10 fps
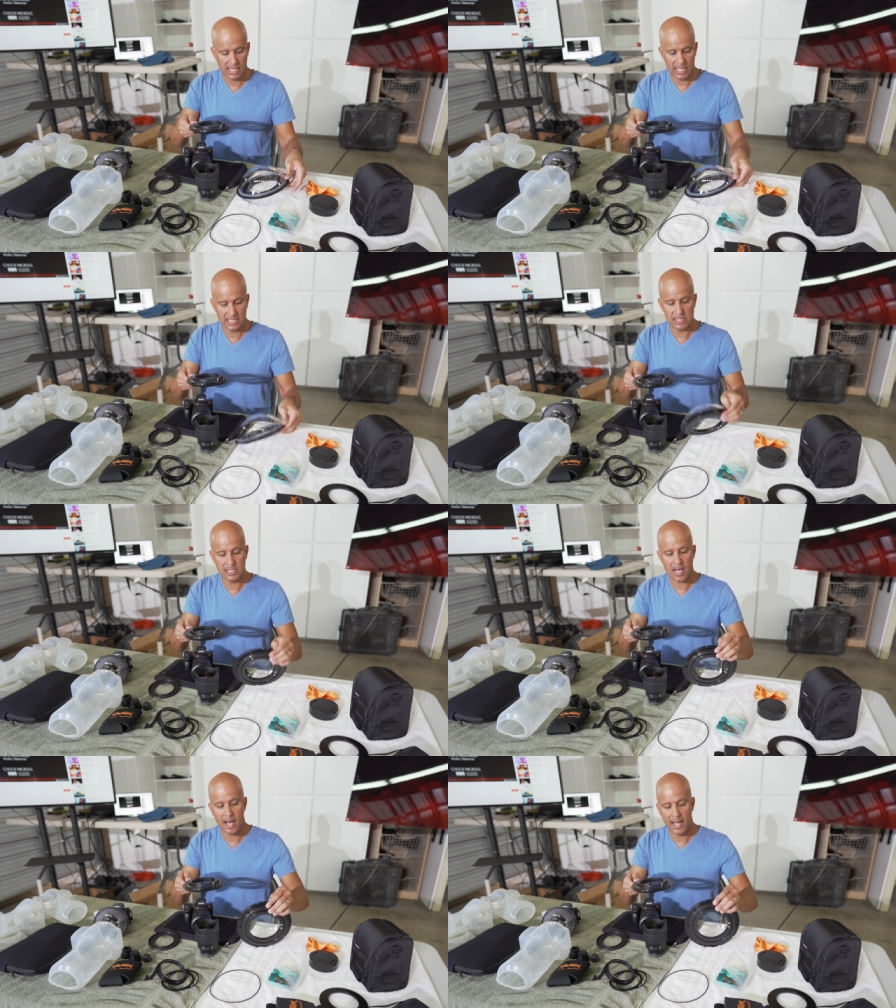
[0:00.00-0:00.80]

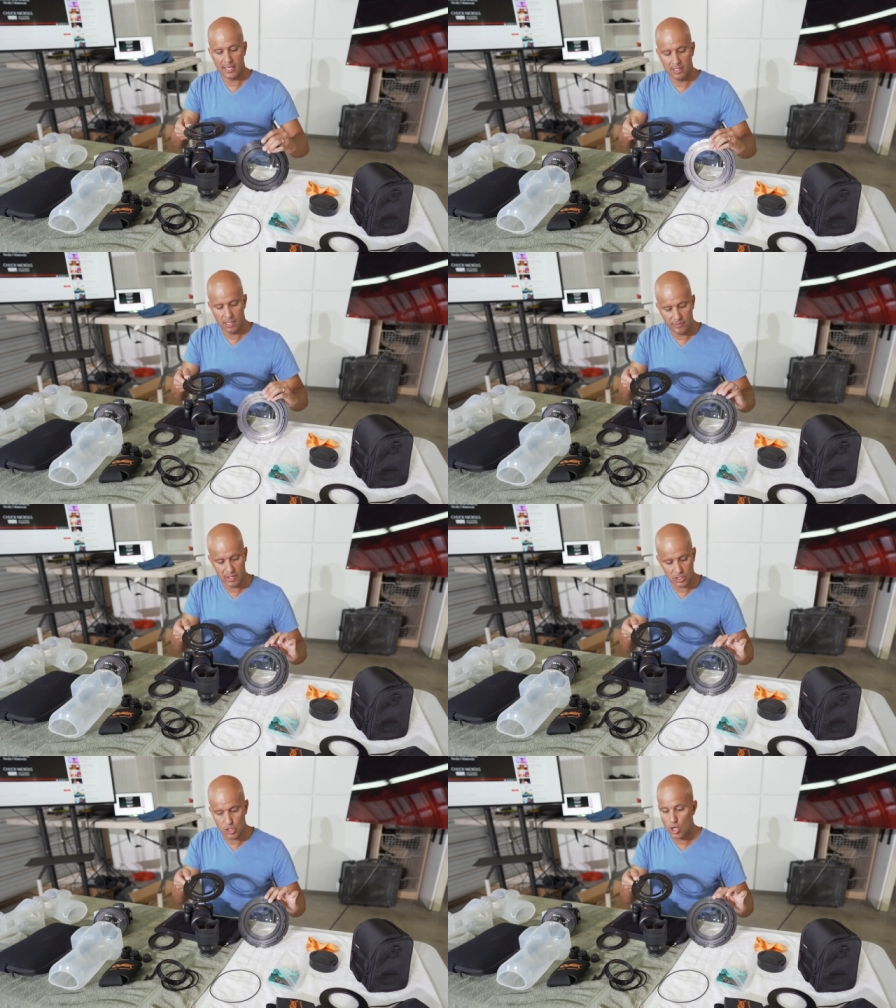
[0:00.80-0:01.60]
inside of
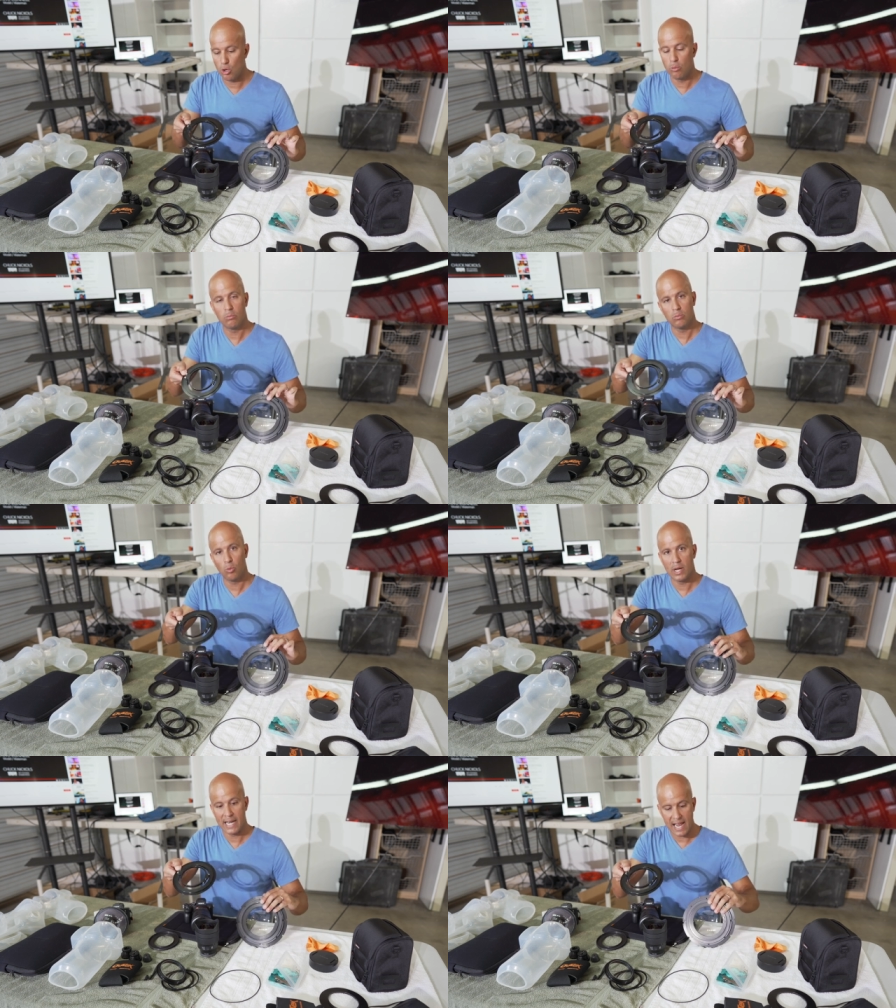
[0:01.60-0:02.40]
this dome
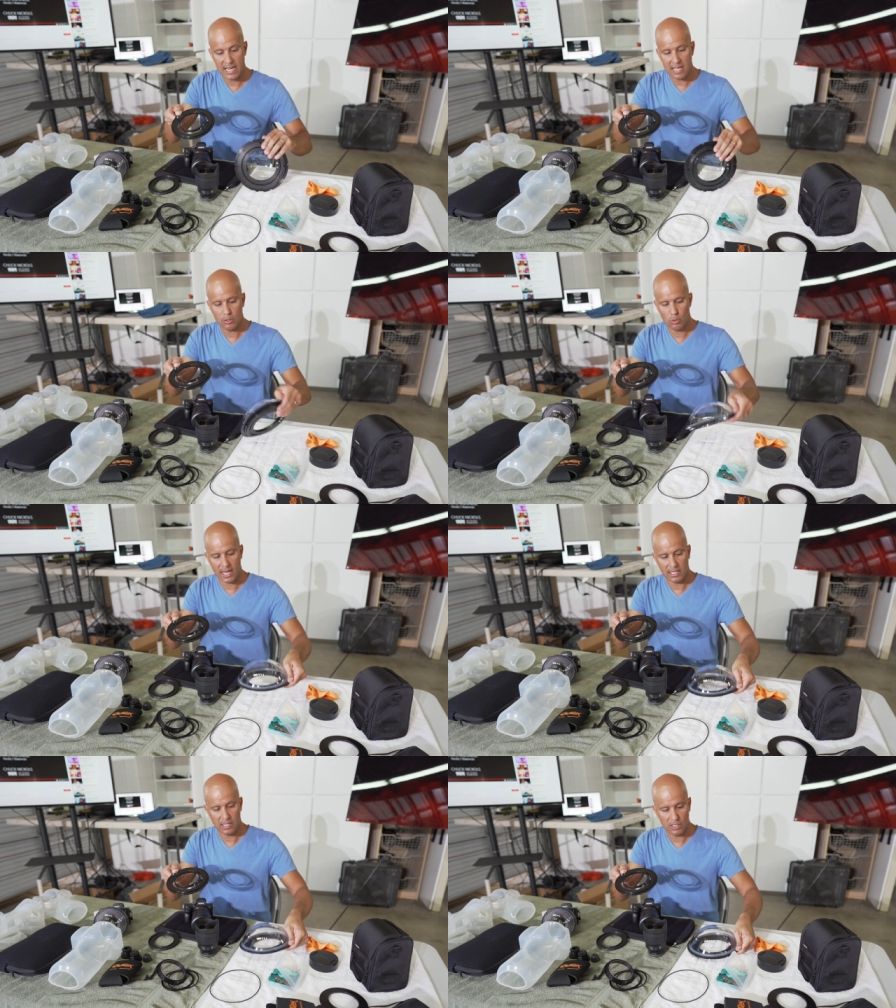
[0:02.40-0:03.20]
180
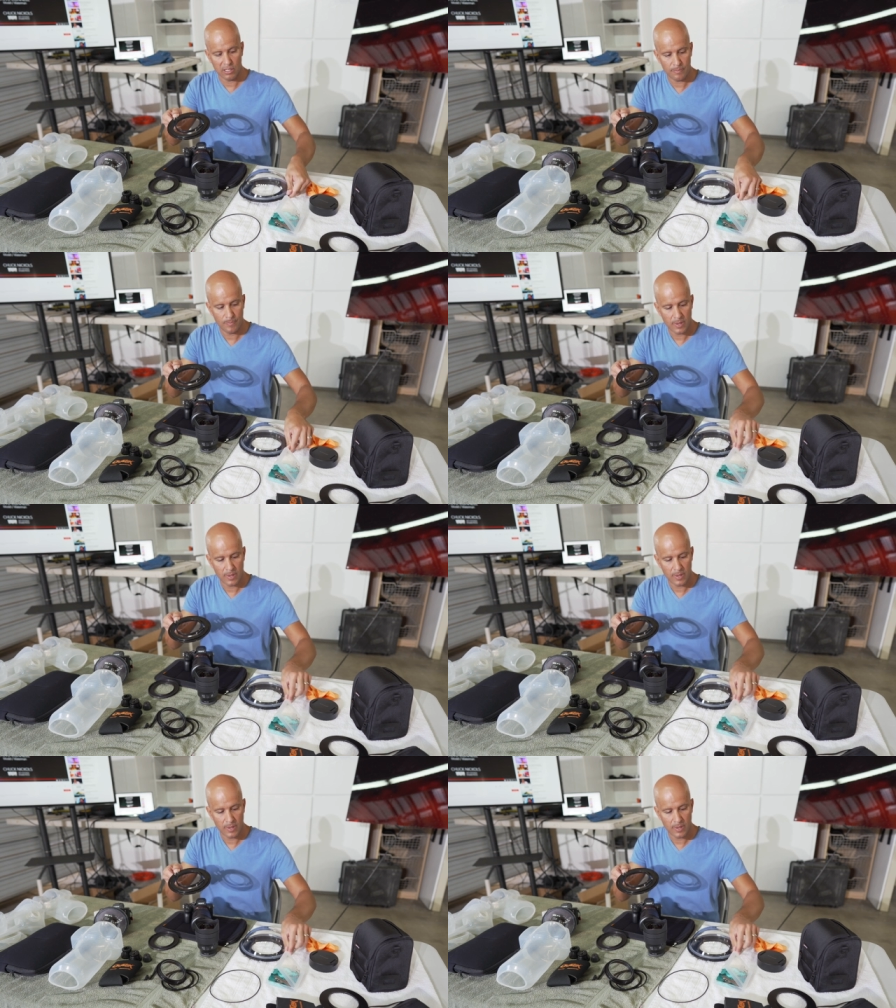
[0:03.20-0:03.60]
right here.